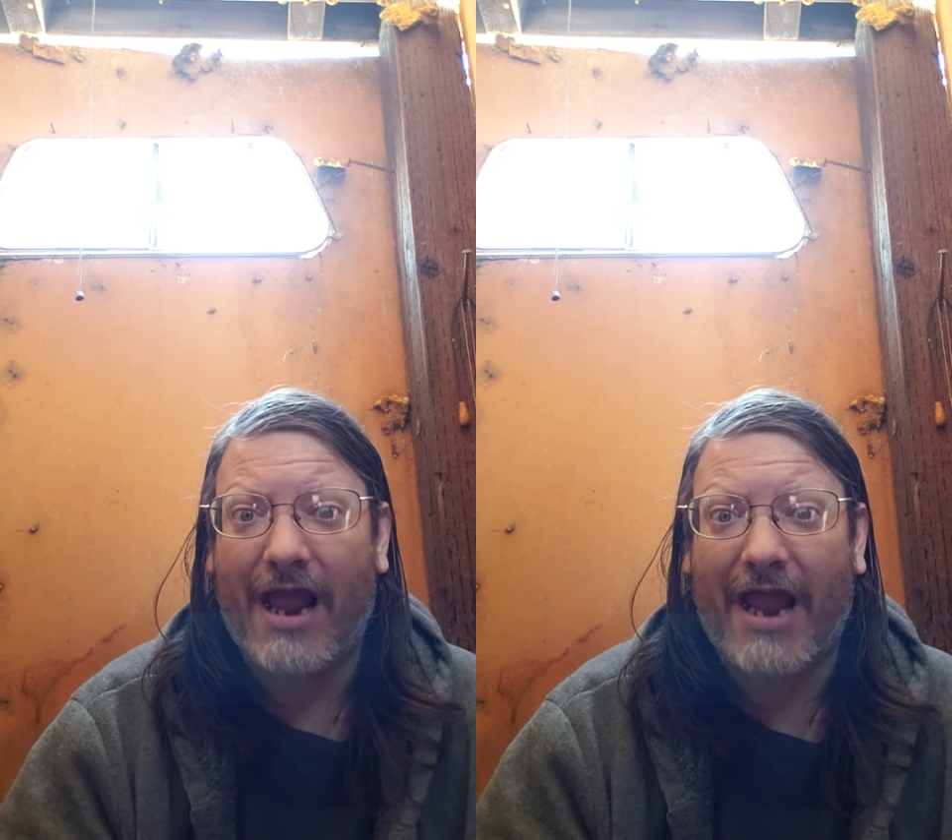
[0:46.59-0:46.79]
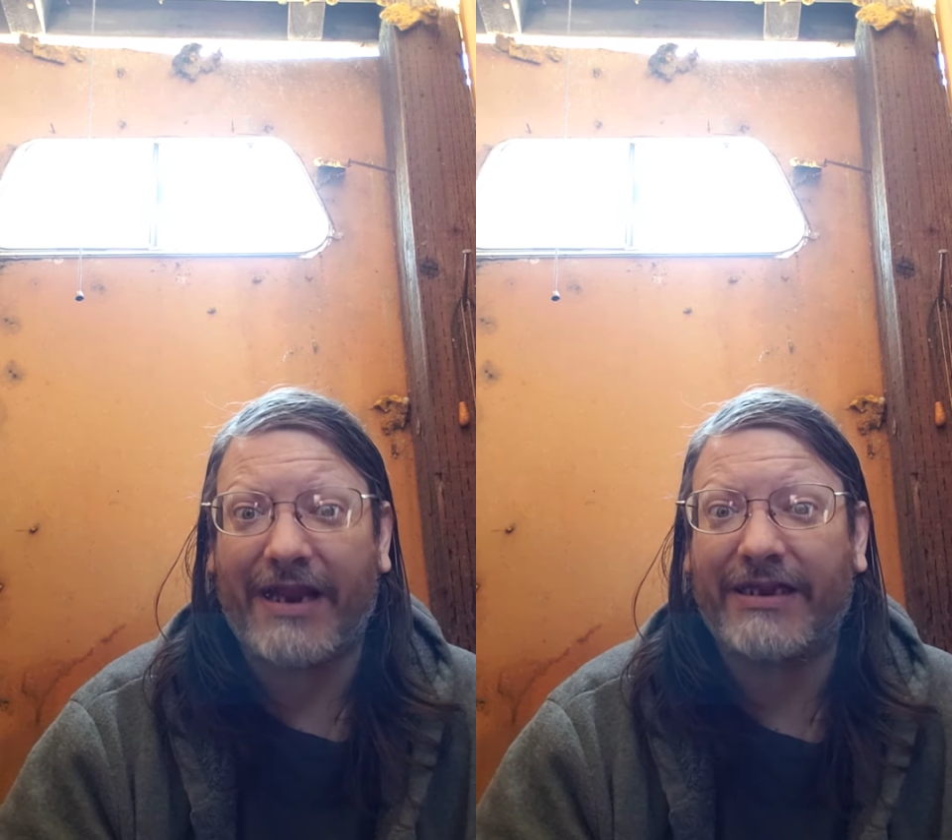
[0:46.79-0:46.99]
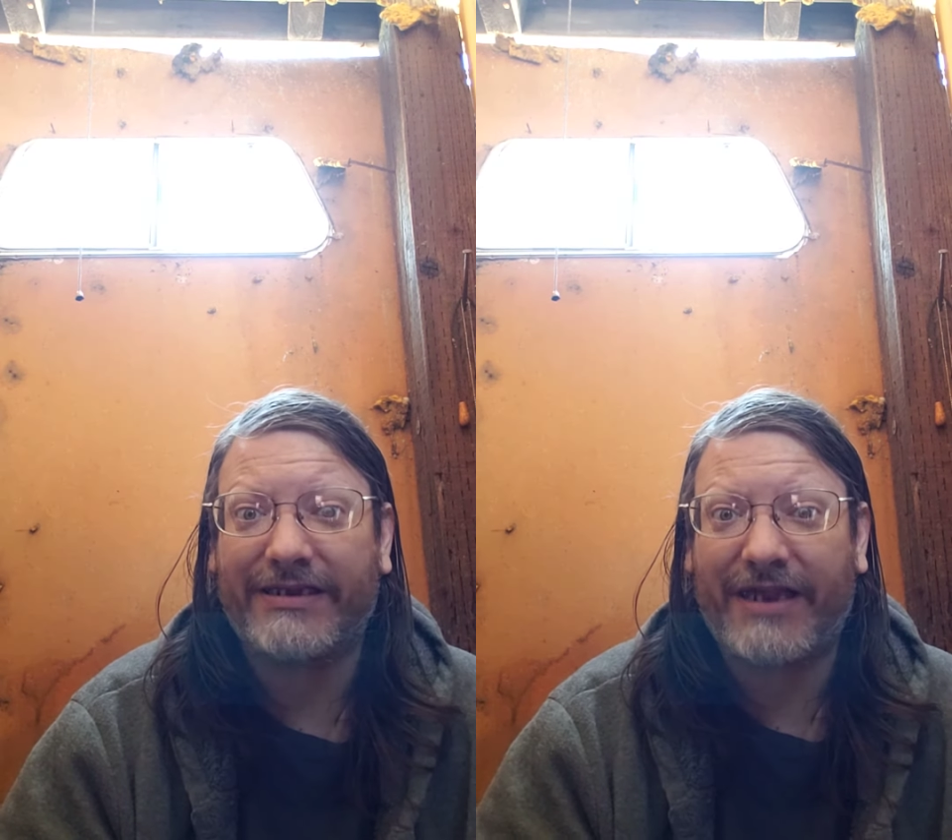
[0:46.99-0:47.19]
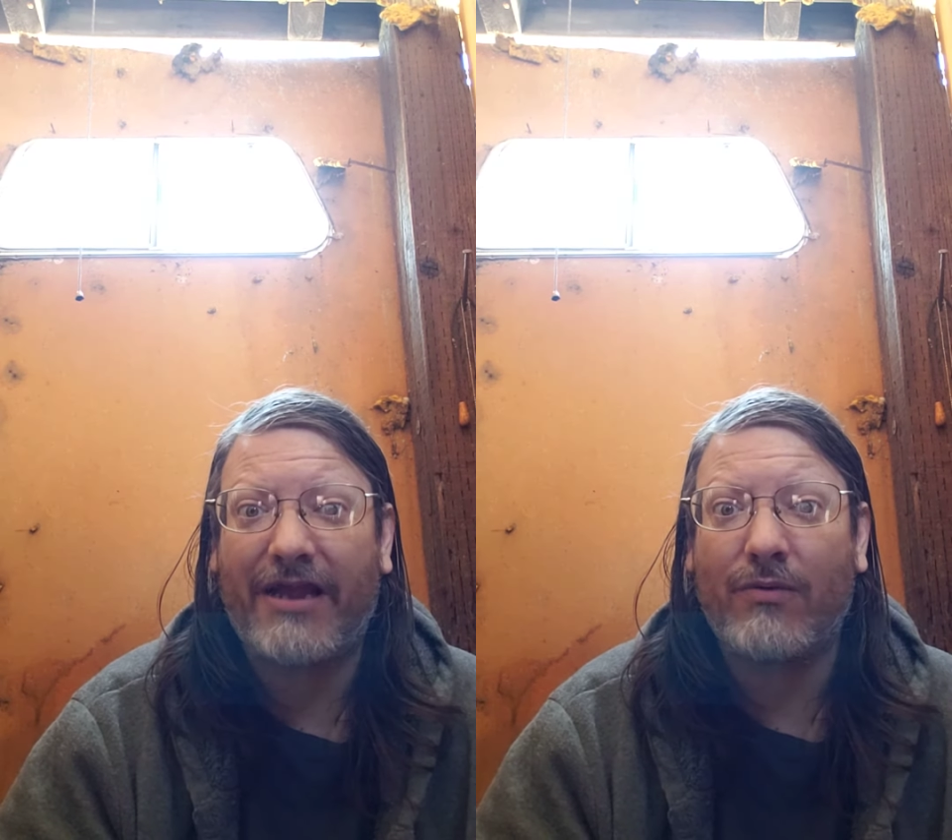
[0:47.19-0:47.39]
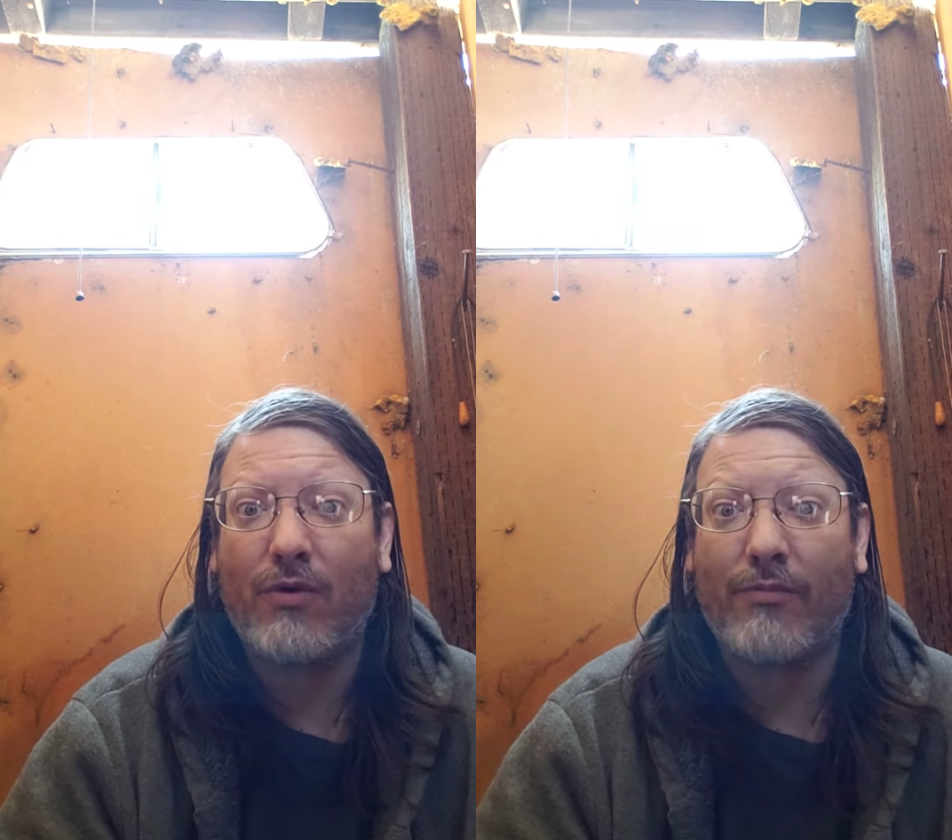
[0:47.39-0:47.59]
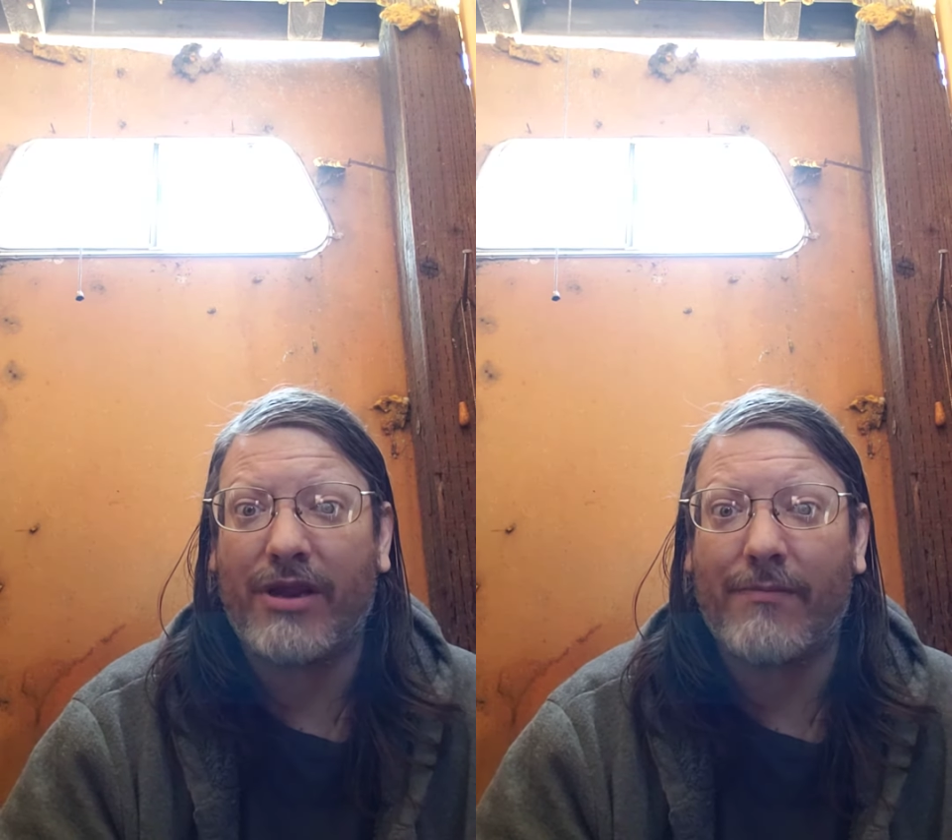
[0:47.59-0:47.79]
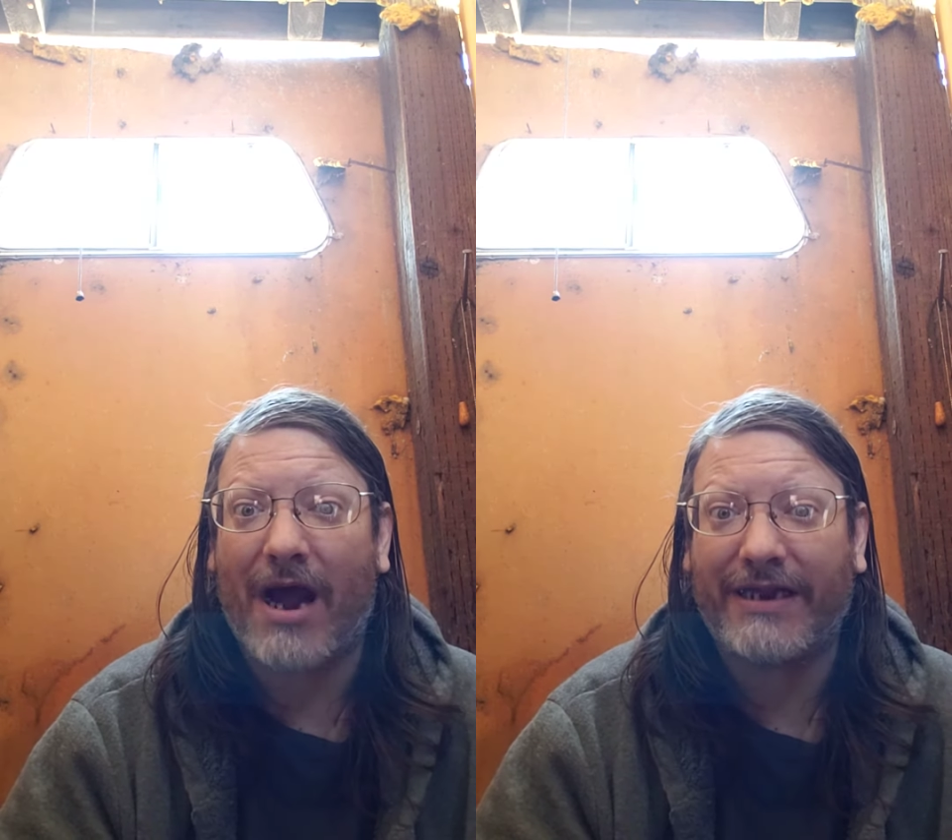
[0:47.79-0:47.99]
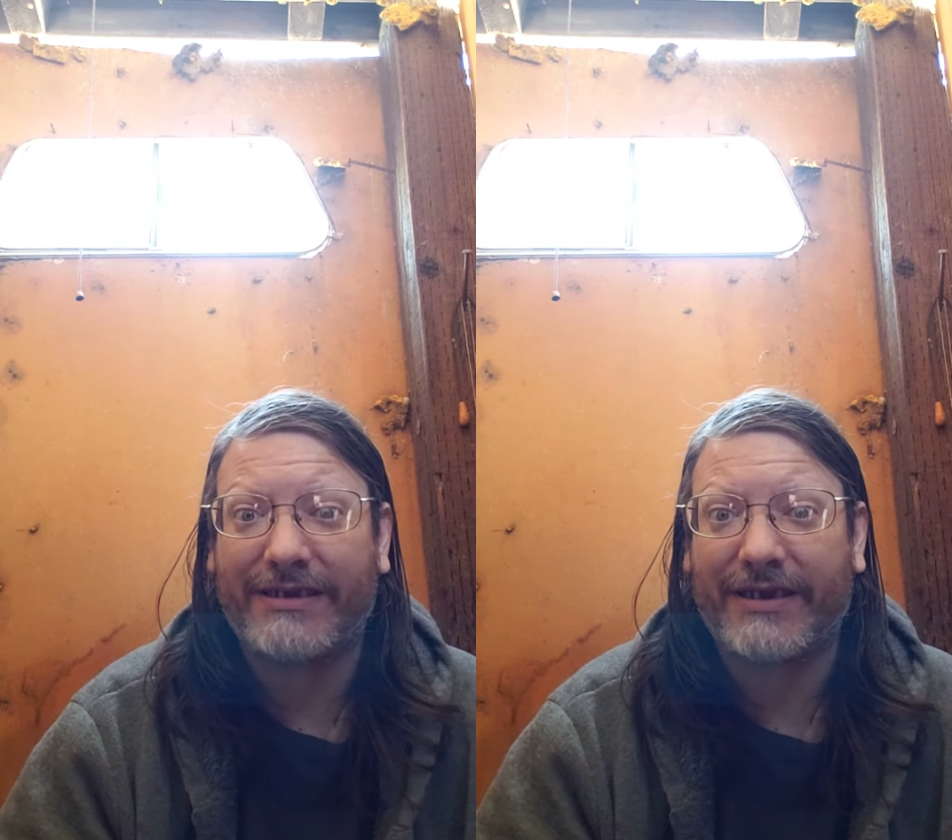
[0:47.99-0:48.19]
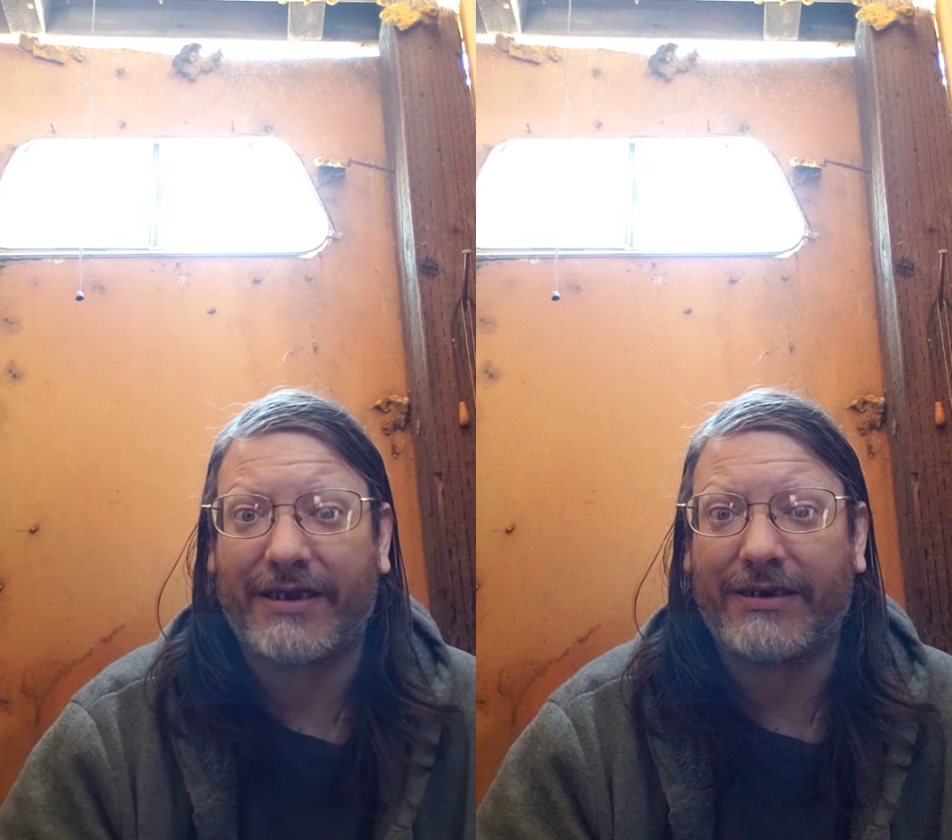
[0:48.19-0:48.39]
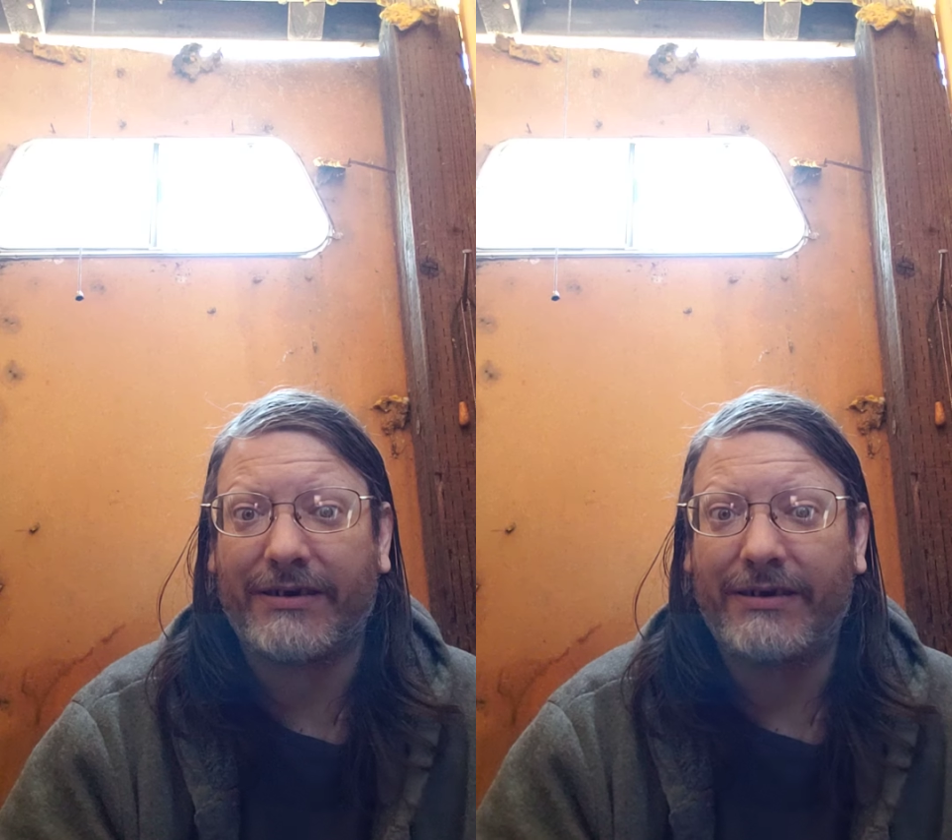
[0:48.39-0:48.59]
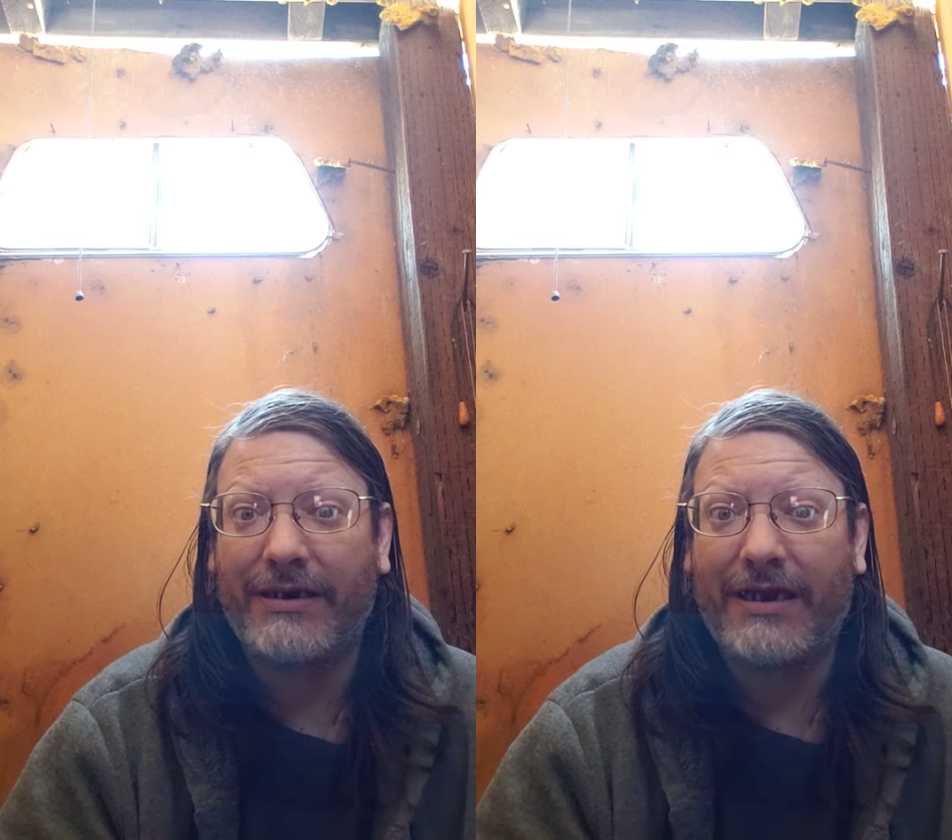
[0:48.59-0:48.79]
and his son will be my son,